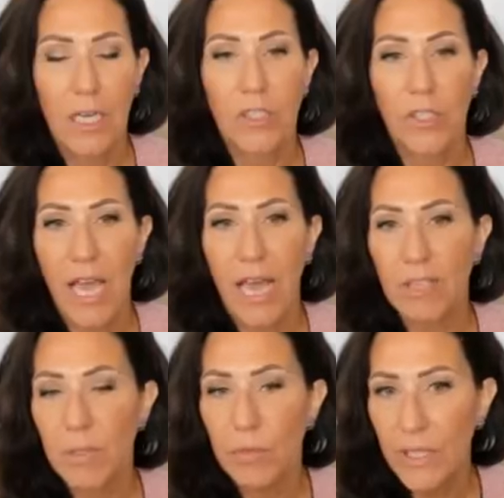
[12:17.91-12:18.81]
So you have
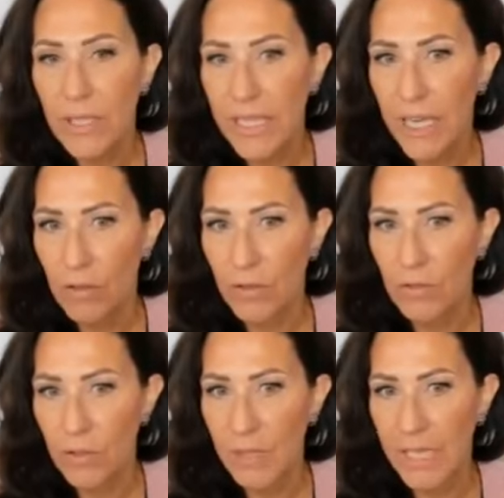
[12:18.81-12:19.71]
to be really careful
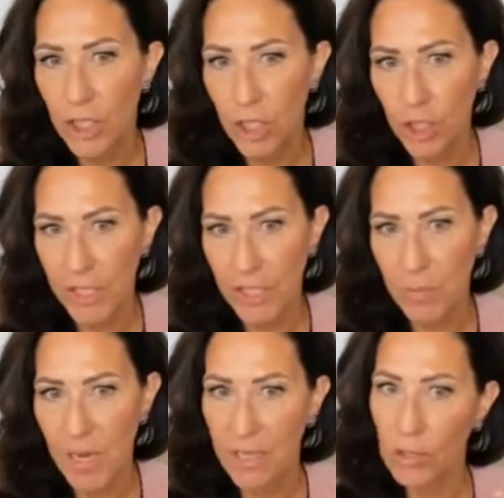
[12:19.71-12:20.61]
and don't get tricked
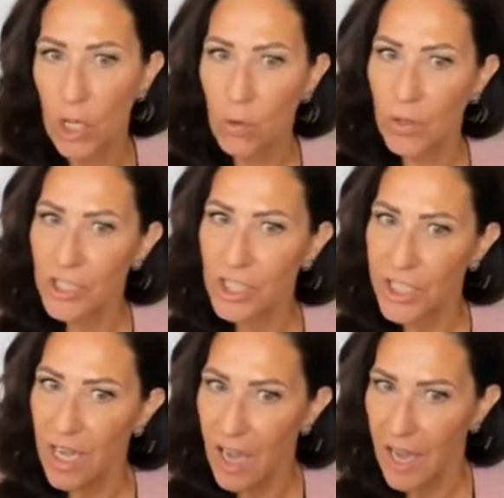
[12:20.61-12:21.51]
by a lower
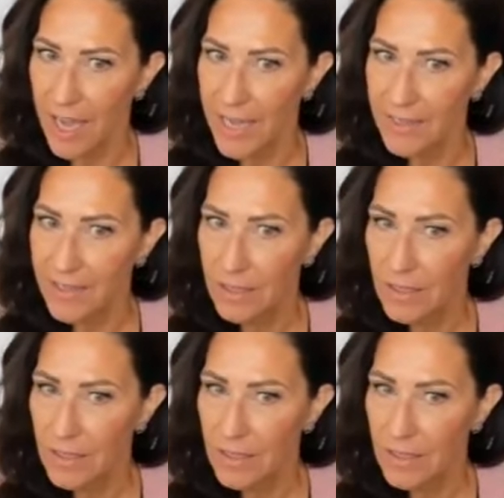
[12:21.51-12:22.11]
GI